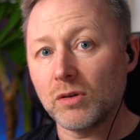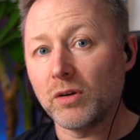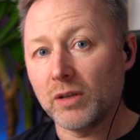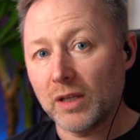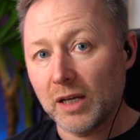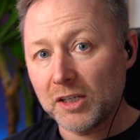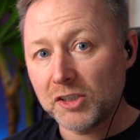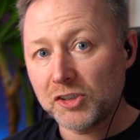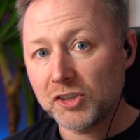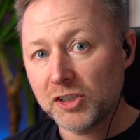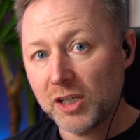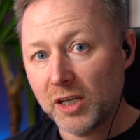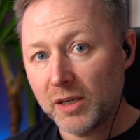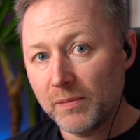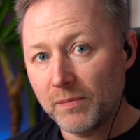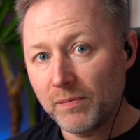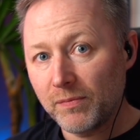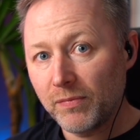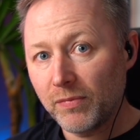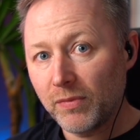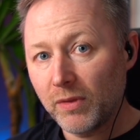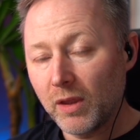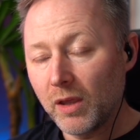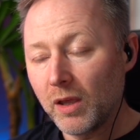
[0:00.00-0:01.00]
that shit,
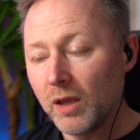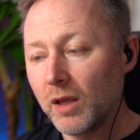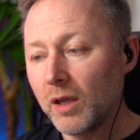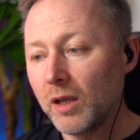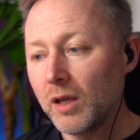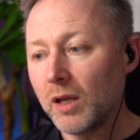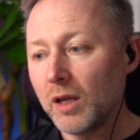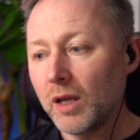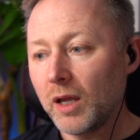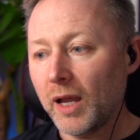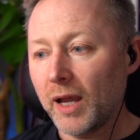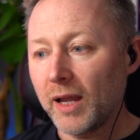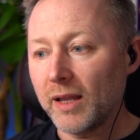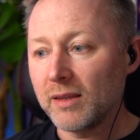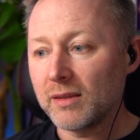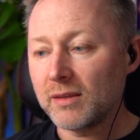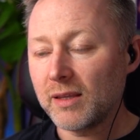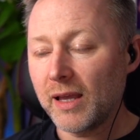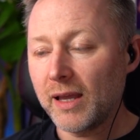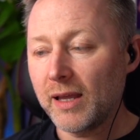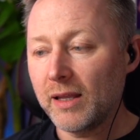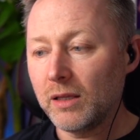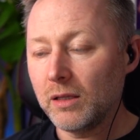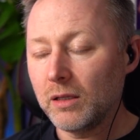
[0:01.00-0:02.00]
and
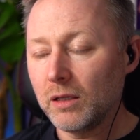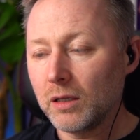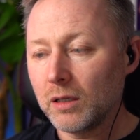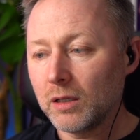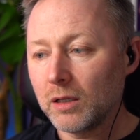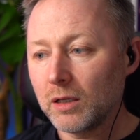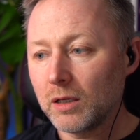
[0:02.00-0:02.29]
then